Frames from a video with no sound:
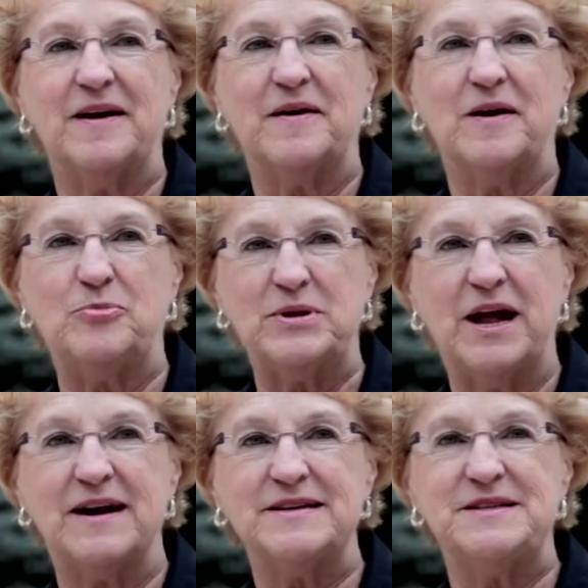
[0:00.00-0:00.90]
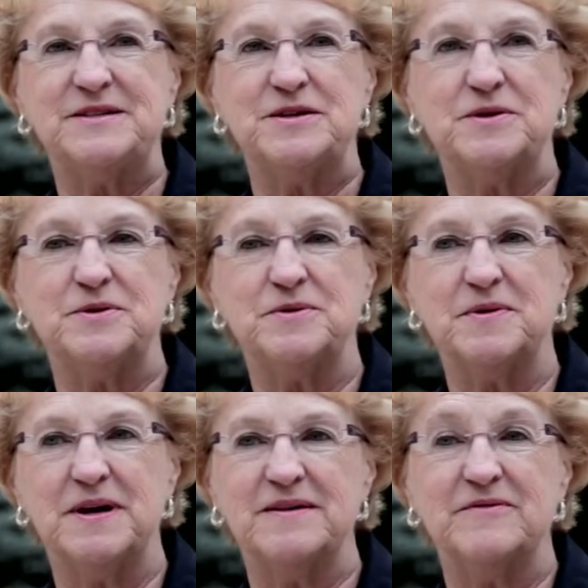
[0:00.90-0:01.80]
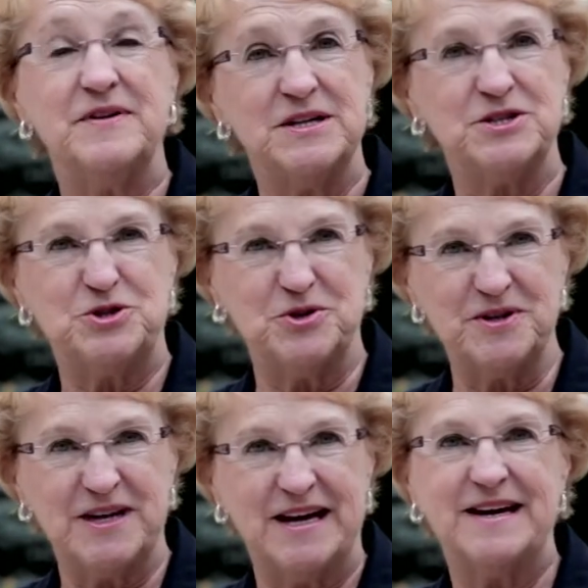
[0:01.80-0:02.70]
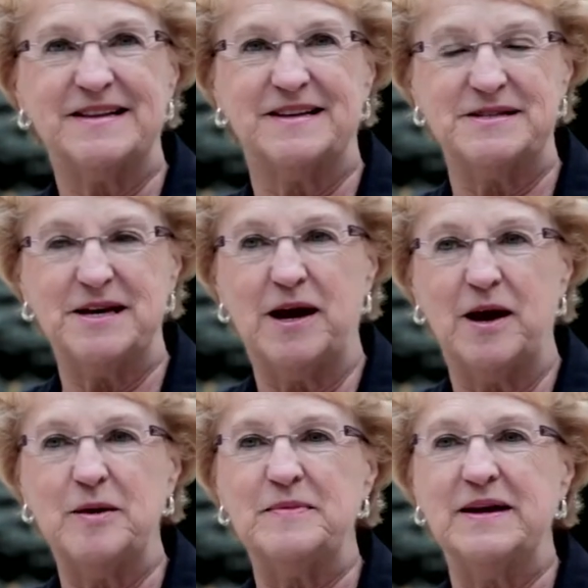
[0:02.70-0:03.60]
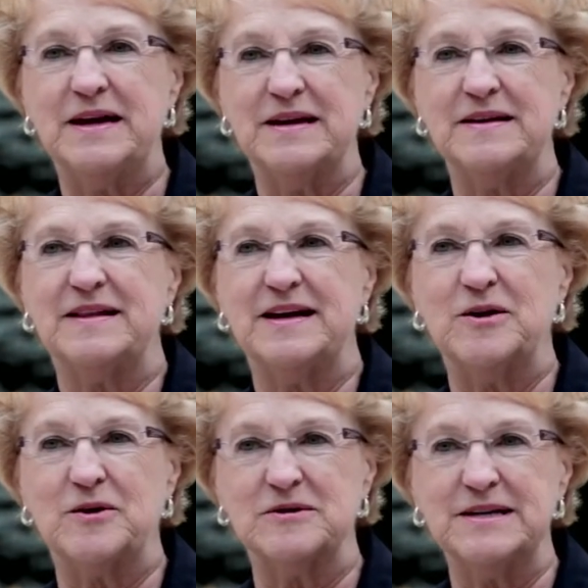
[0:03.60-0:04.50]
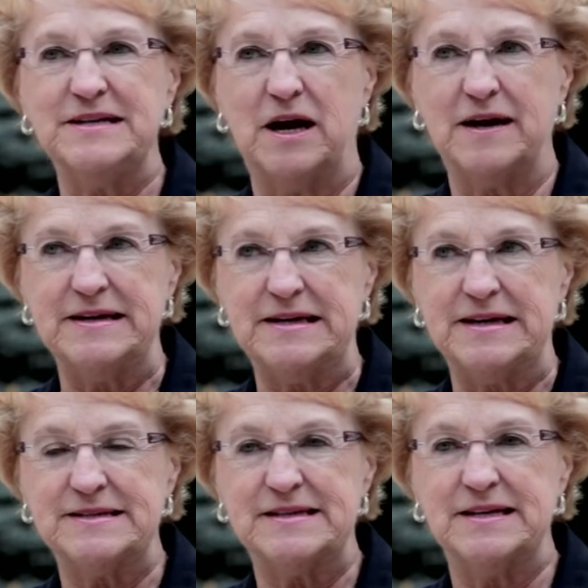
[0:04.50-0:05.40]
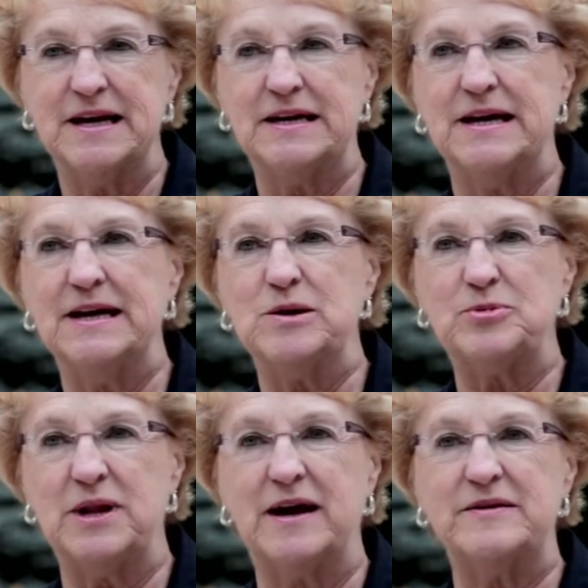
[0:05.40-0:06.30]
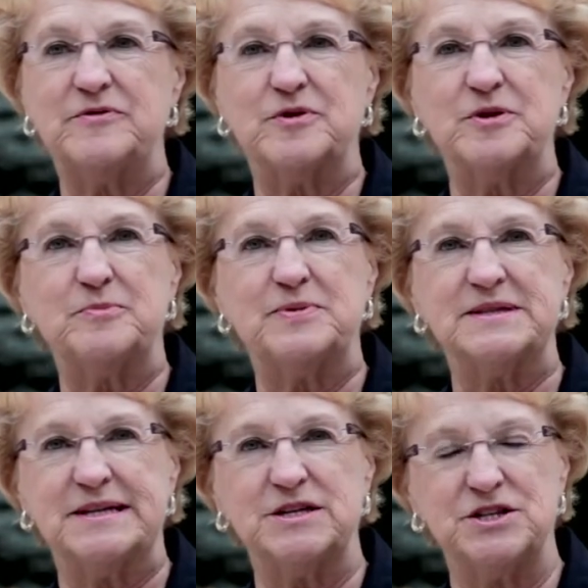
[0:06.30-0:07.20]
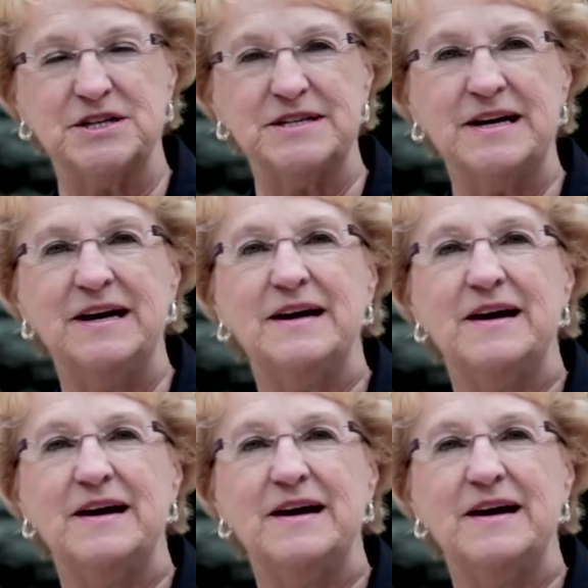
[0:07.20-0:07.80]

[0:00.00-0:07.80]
uh, applied to Villa Julie at the time in the early 90s, and he applied for a position